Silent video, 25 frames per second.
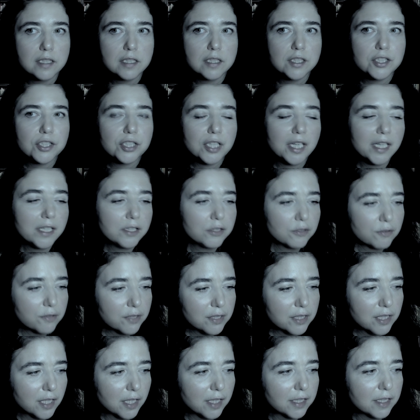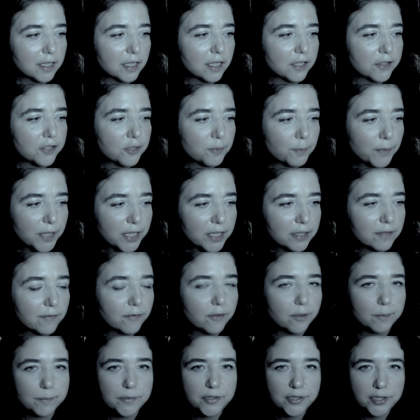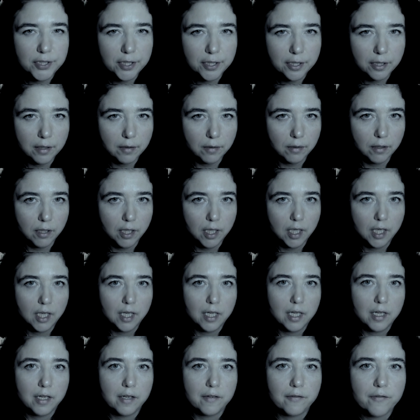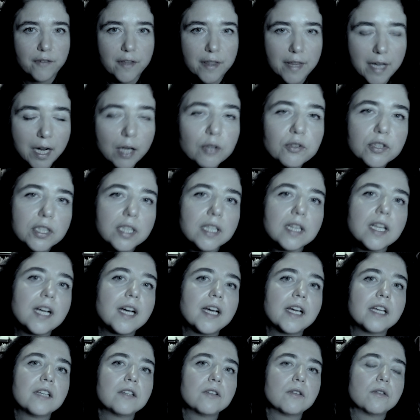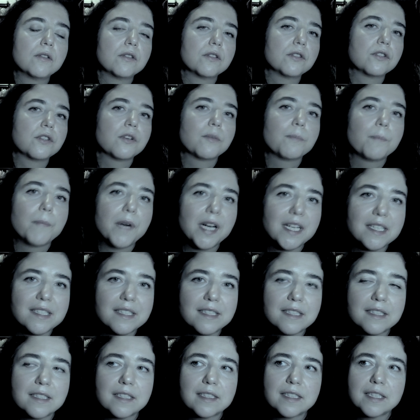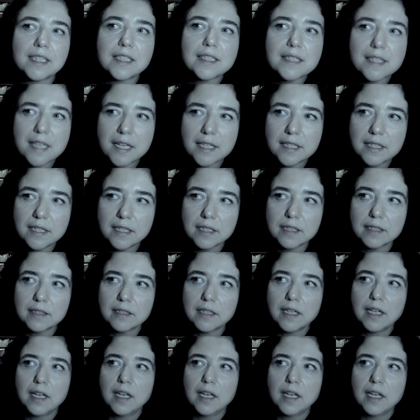Try to start each piece from zero without relying on your past successes.